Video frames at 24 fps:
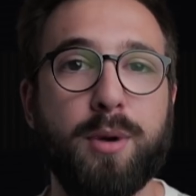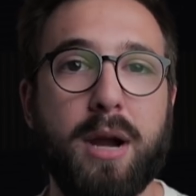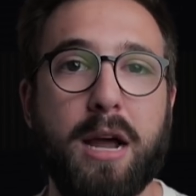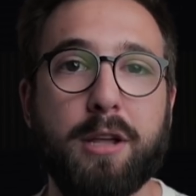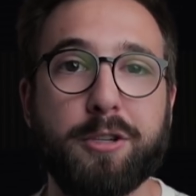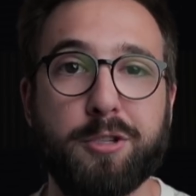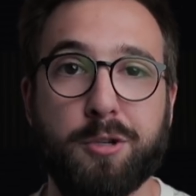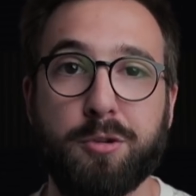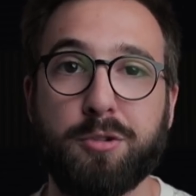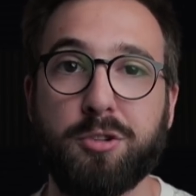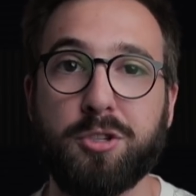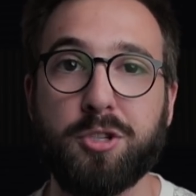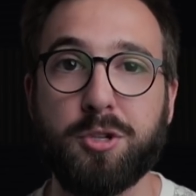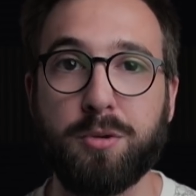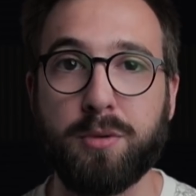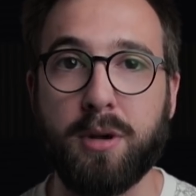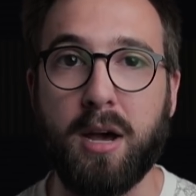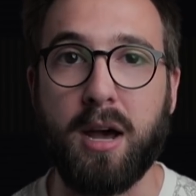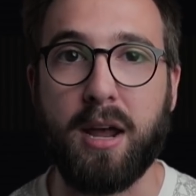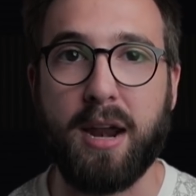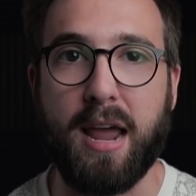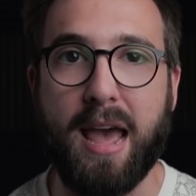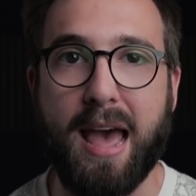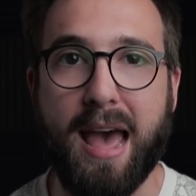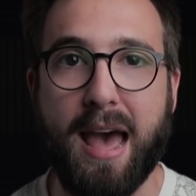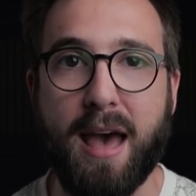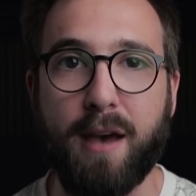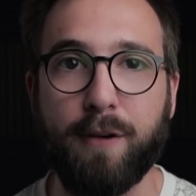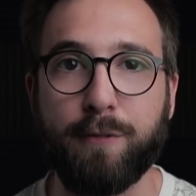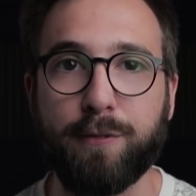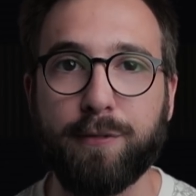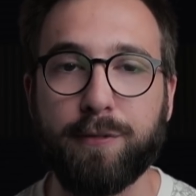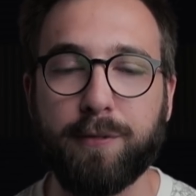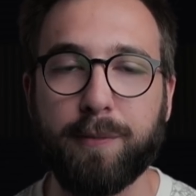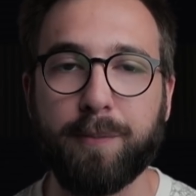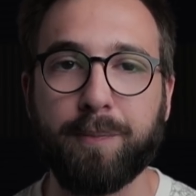browsers do not
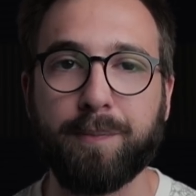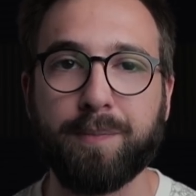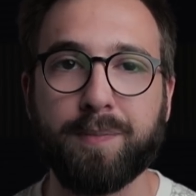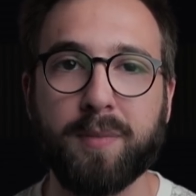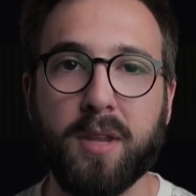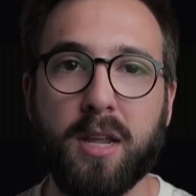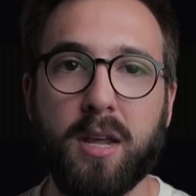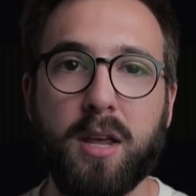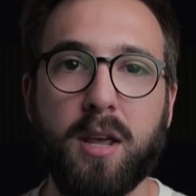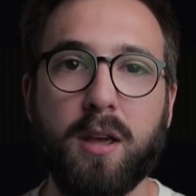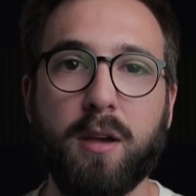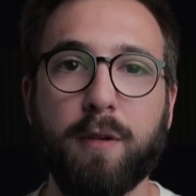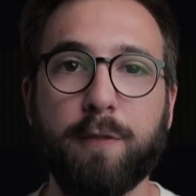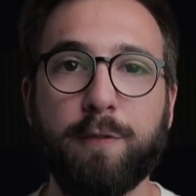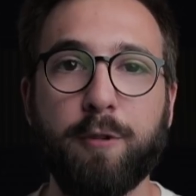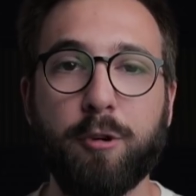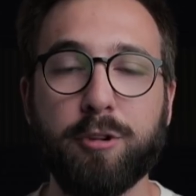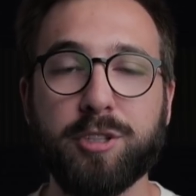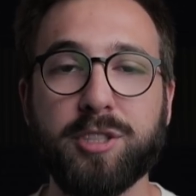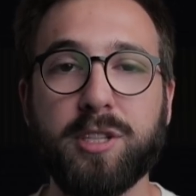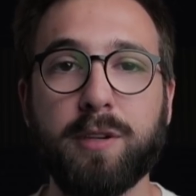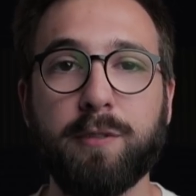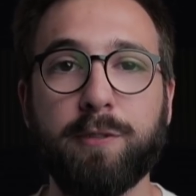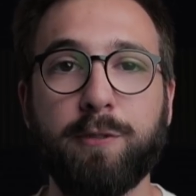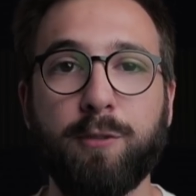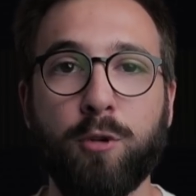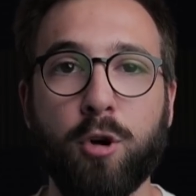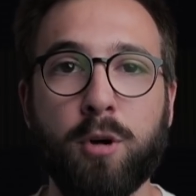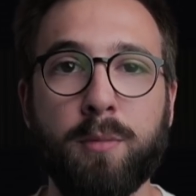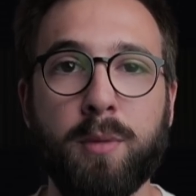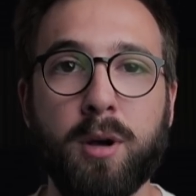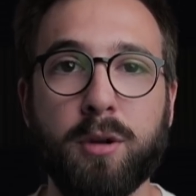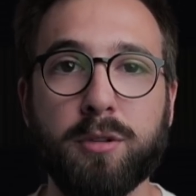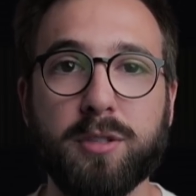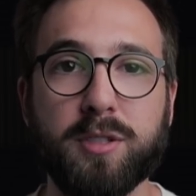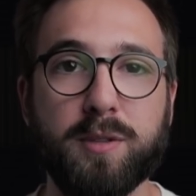have. First and
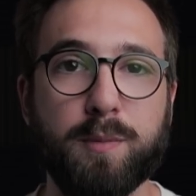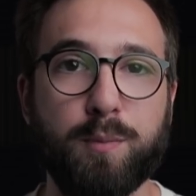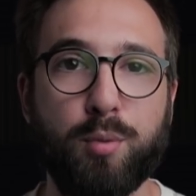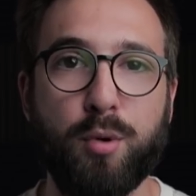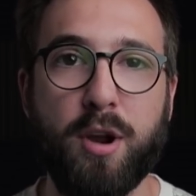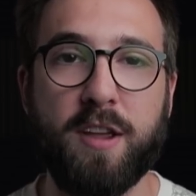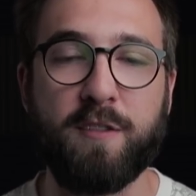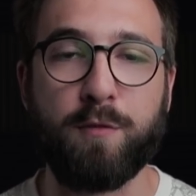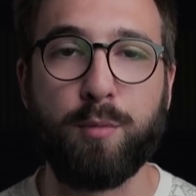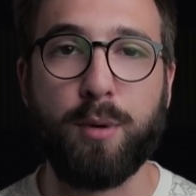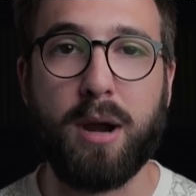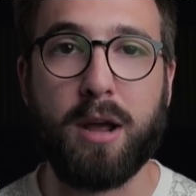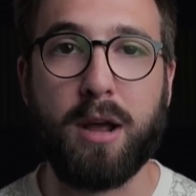foremost, Brave